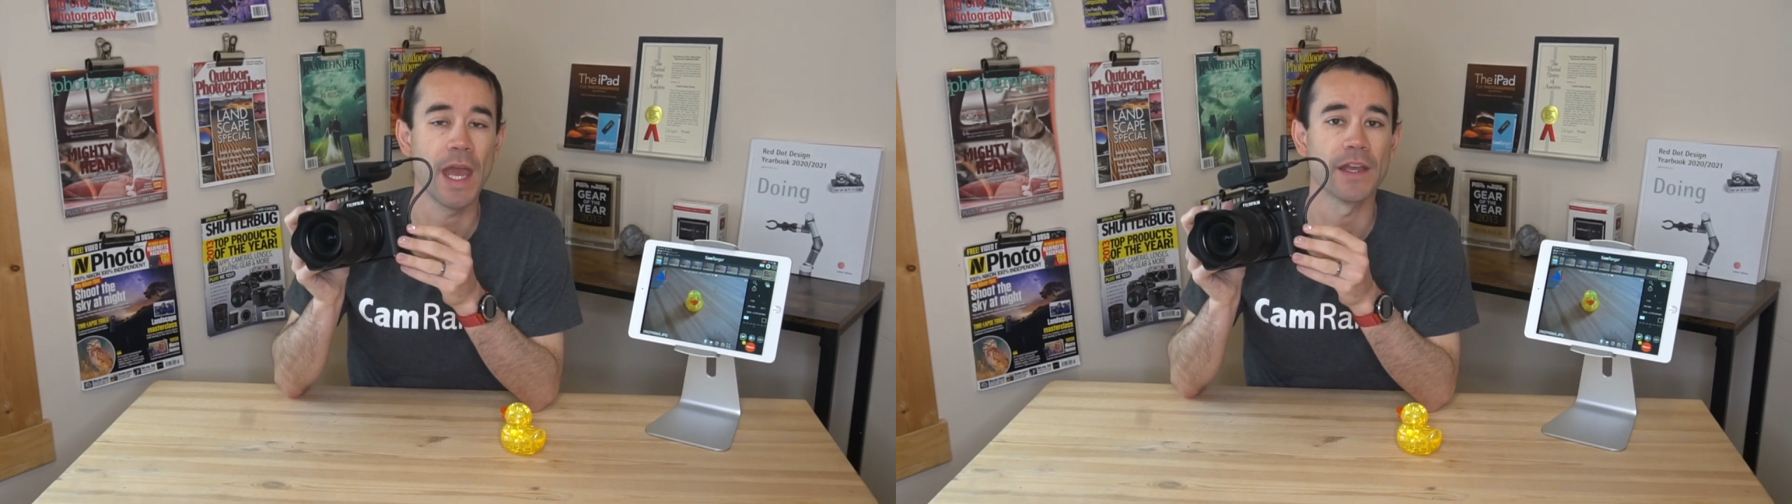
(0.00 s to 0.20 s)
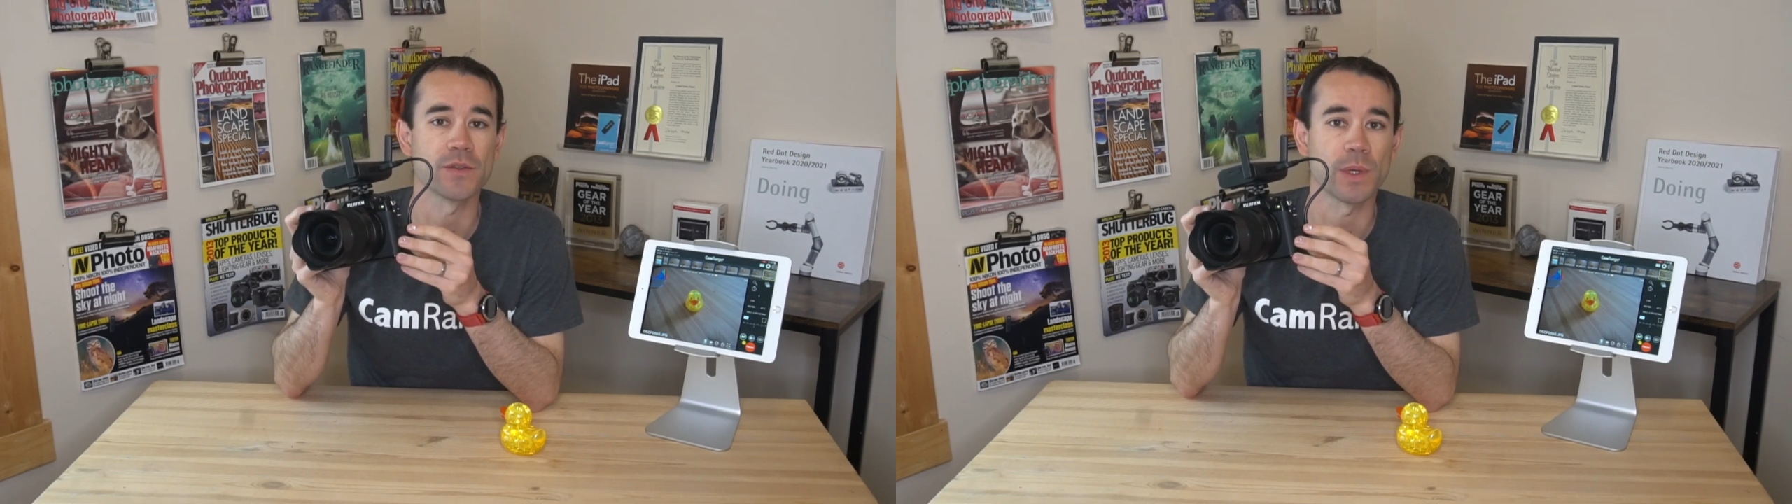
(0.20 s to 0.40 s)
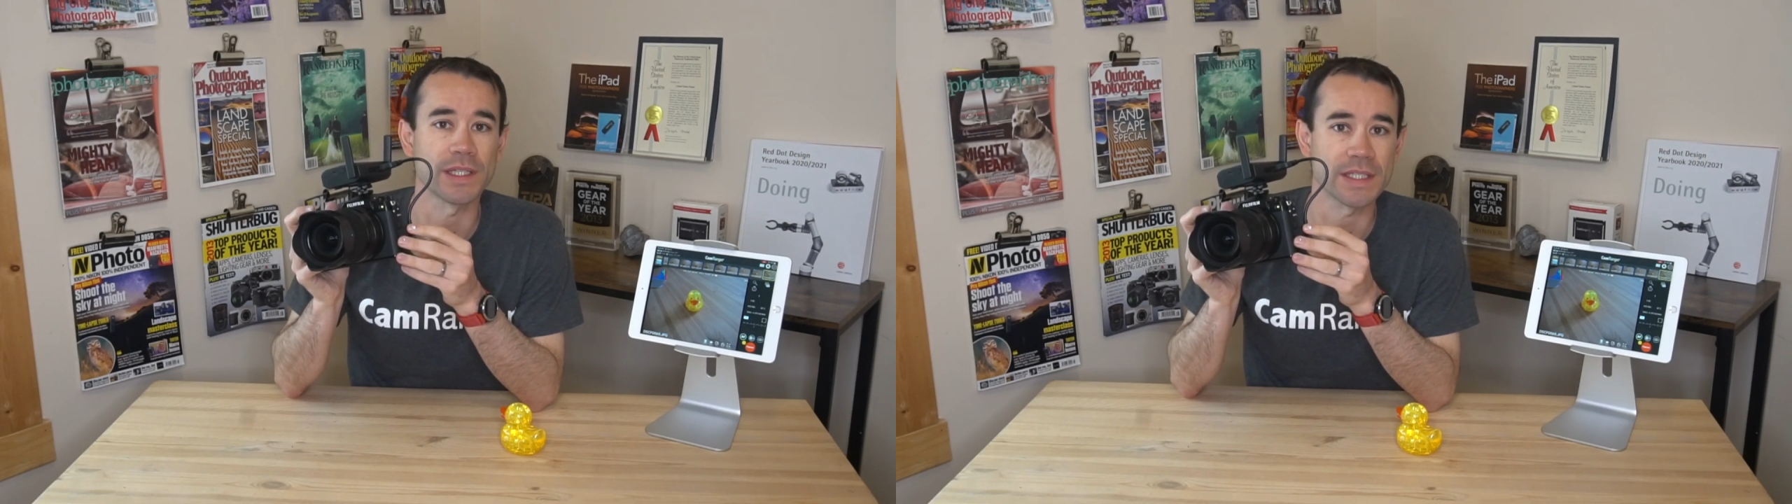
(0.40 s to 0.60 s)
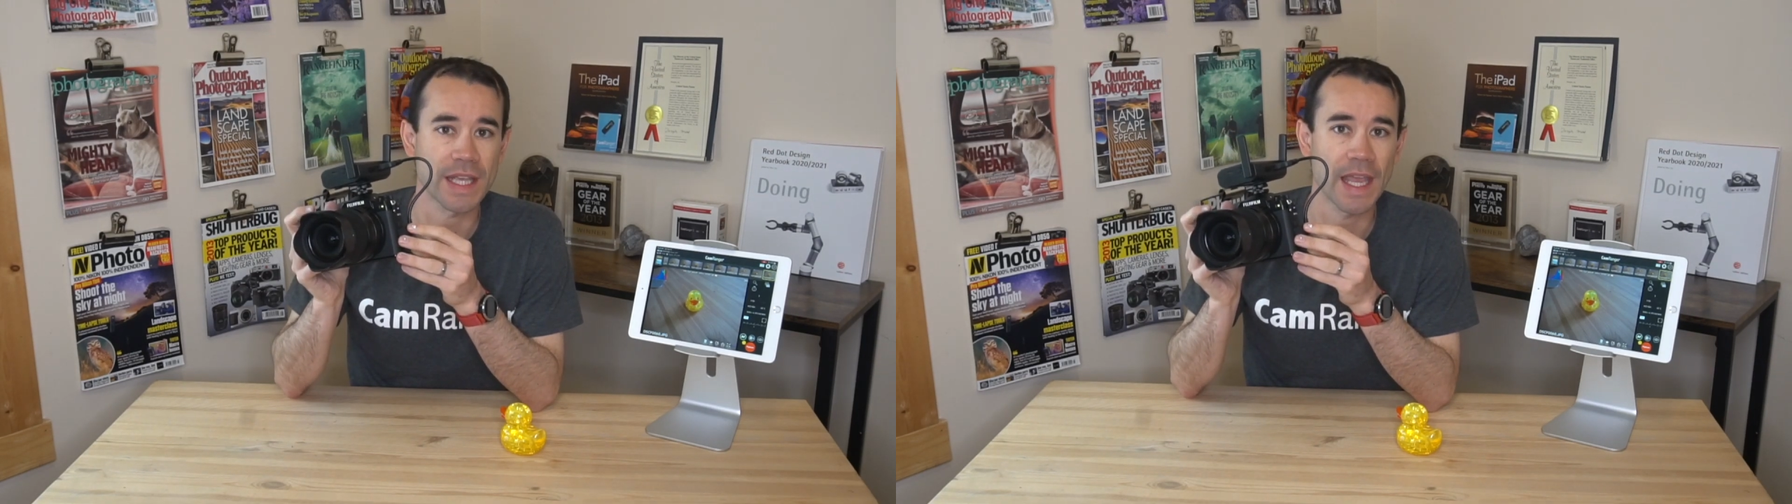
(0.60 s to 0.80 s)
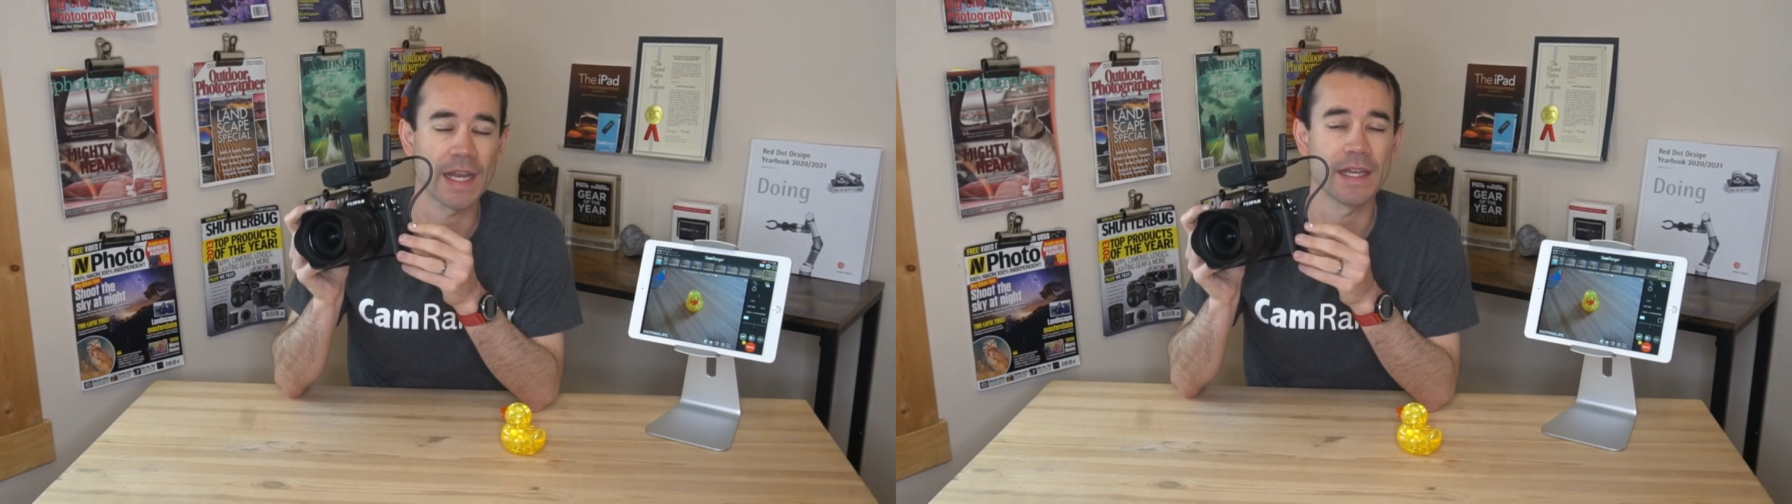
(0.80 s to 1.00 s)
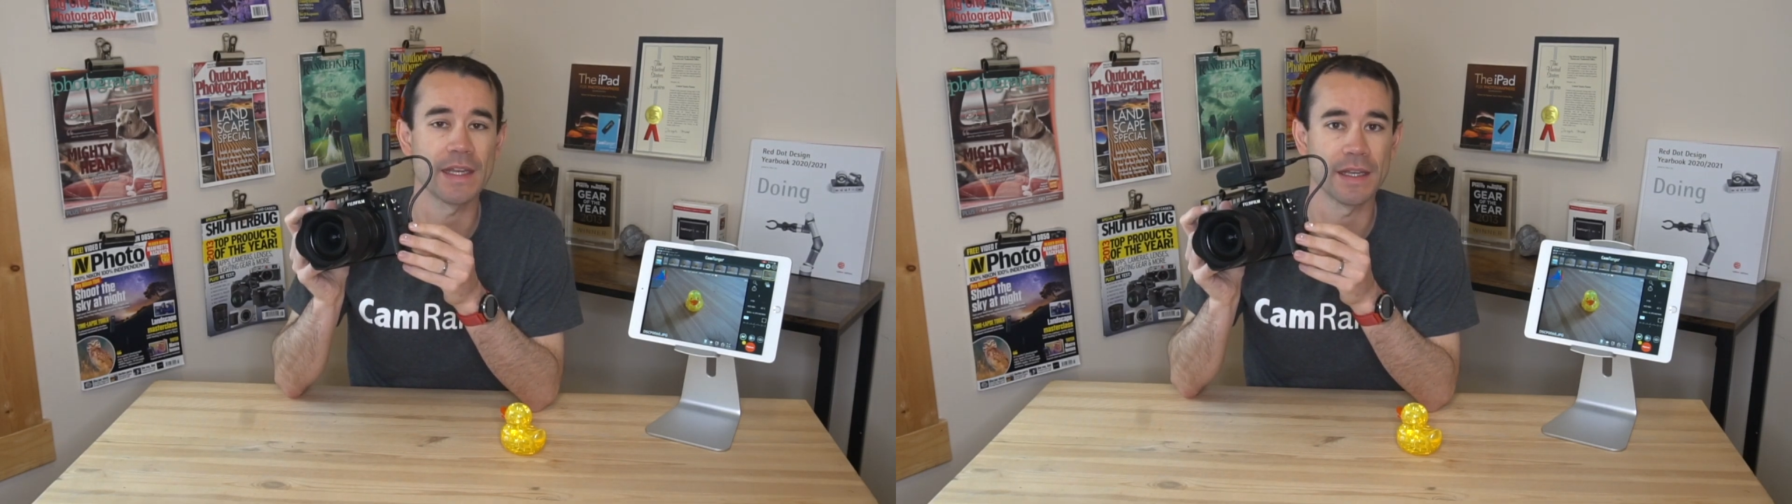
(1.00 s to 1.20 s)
as well as Canon,